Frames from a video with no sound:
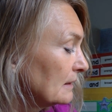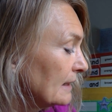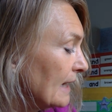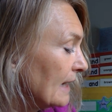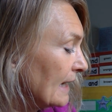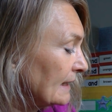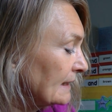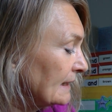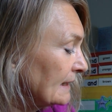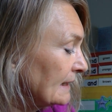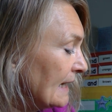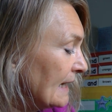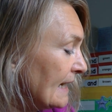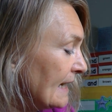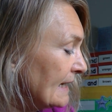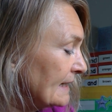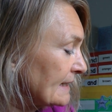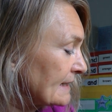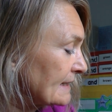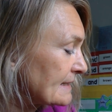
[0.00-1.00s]
And
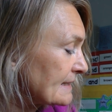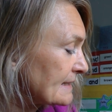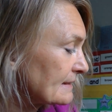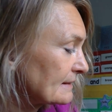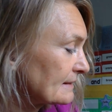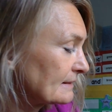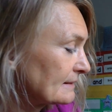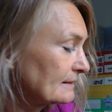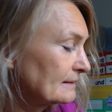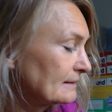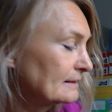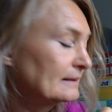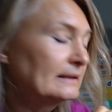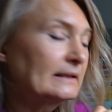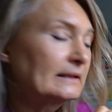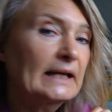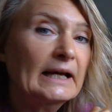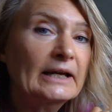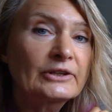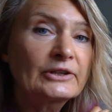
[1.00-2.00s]
legs.
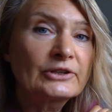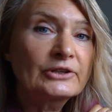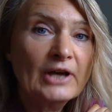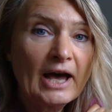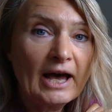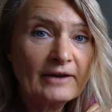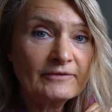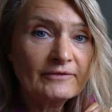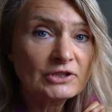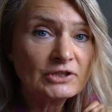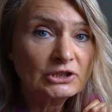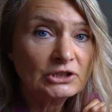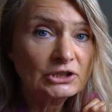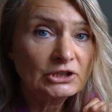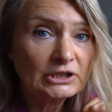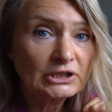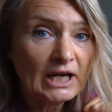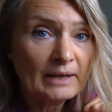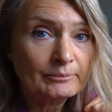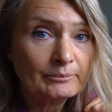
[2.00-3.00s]
Yeah, you have to
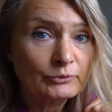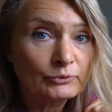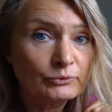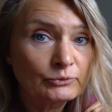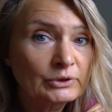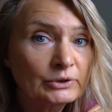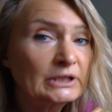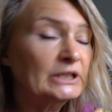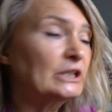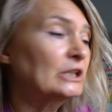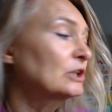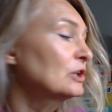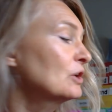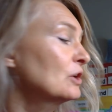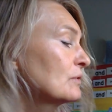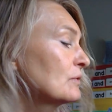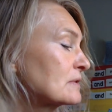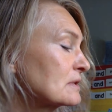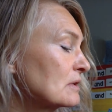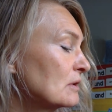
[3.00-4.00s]
look up really
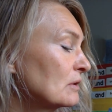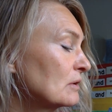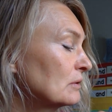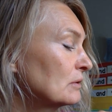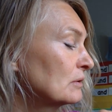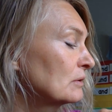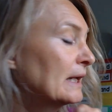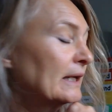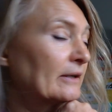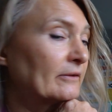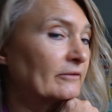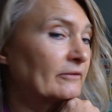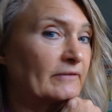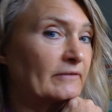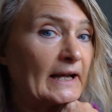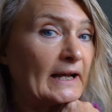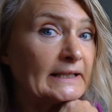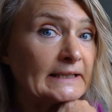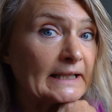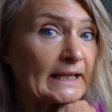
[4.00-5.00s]
close. So
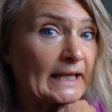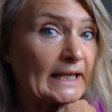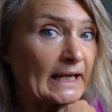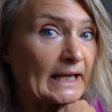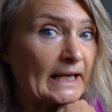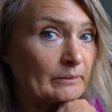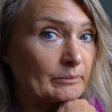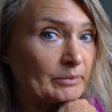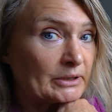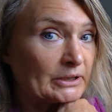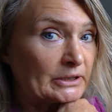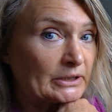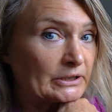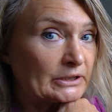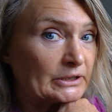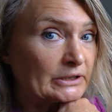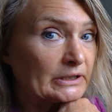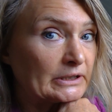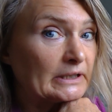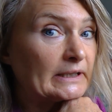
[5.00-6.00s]
find a
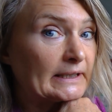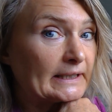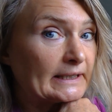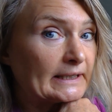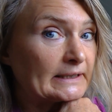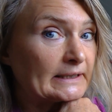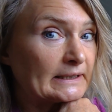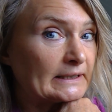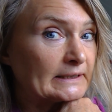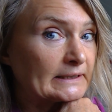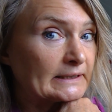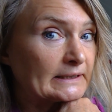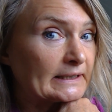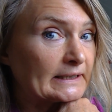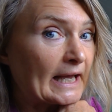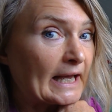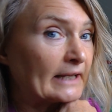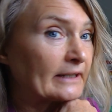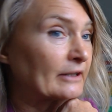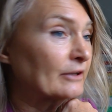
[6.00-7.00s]
caterpillar, look
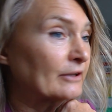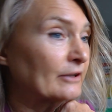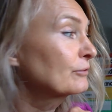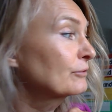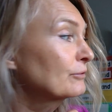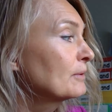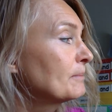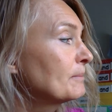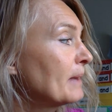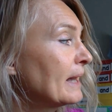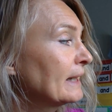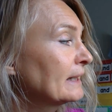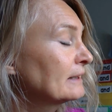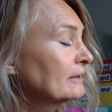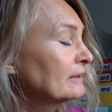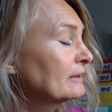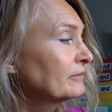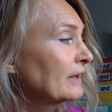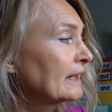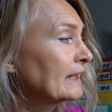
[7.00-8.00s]
at it through a
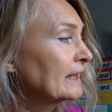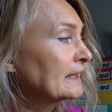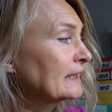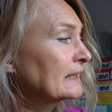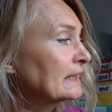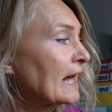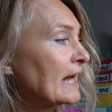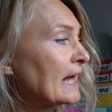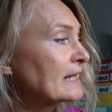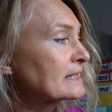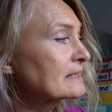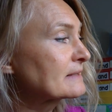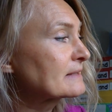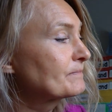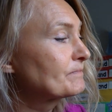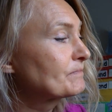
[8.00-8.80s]
magnifying glass.